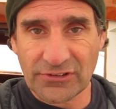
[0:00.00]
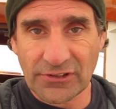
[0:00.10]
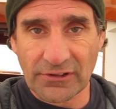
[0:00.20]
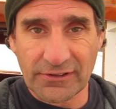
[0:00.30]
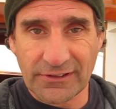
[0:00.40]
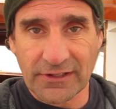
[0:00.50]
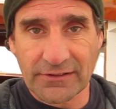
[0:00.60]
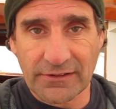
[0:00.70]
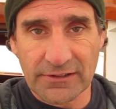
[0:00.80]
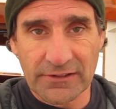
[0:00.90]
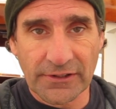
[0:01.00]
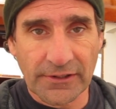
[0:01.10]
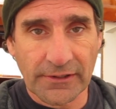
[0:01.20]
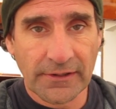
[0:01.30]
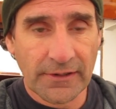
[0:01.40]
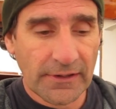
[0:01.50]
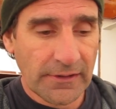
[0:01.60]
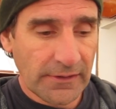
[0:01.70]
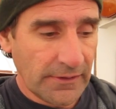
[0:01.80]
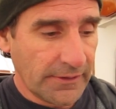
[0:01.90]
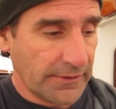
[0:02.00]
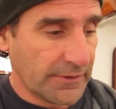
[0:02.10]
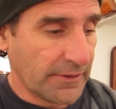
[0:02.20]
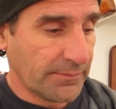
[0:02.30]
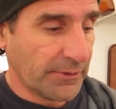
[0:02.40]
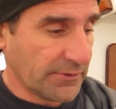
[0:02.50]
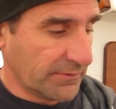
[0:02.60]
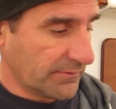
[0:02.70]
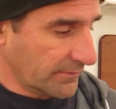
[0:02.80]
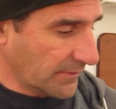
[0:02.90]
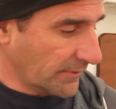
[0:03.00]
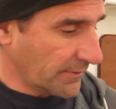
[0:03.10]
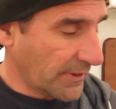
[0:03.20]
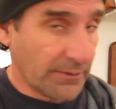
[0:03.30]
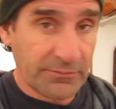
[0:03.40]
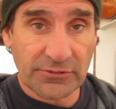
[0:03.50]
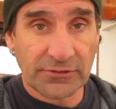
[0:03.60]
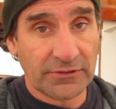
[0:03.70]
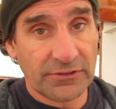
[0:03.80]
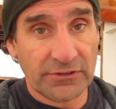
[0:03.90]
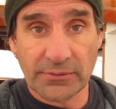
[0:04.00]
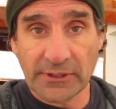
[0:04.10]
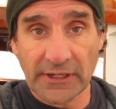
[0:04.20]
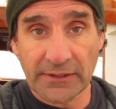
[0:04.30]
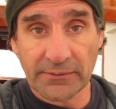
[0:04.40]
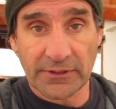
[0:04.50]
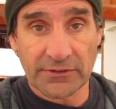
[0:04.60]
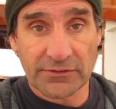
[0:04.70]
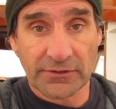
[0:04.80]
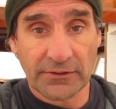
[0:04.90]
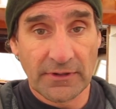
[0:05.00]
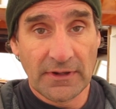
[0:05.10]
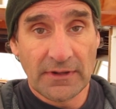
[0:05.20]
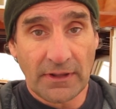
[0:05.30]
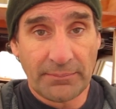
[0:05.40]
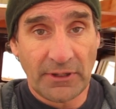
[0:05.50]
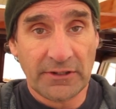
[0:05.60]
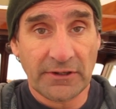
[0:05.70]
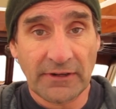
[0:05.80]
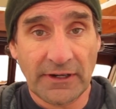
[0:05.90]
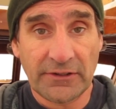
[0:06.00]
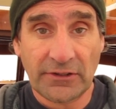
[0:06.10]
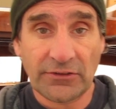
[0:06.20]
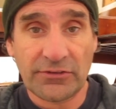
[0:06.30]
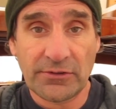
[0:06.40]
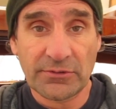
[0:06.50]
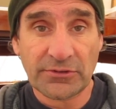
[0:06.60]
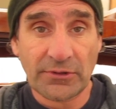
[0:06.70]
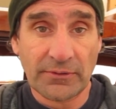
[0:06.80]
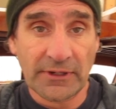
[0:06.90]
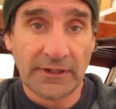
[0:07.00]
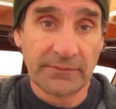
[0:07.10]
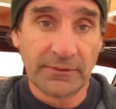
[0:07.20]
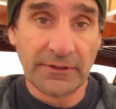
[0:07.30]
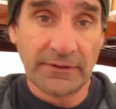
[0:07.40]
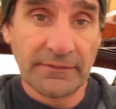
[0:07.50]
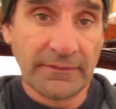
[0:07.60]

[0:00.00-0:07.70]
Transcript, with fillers: year at the end of the year and uh, but you know now I'm just continuing on with it so I'll pan you around you can see what's going on with it